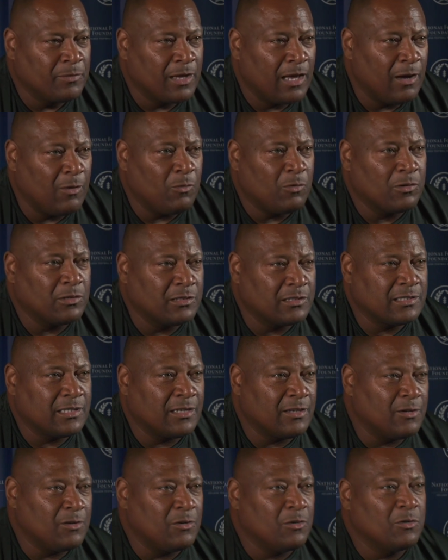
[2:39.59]
I want to
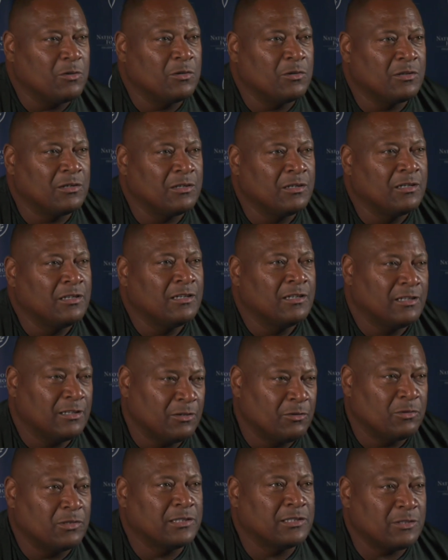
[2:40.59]
say, oh,
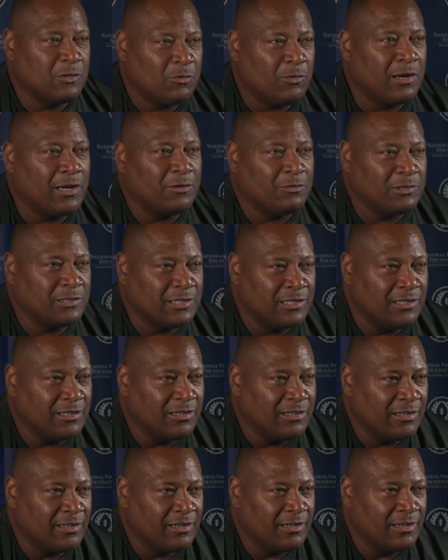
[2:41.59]
Lorenzo White was here.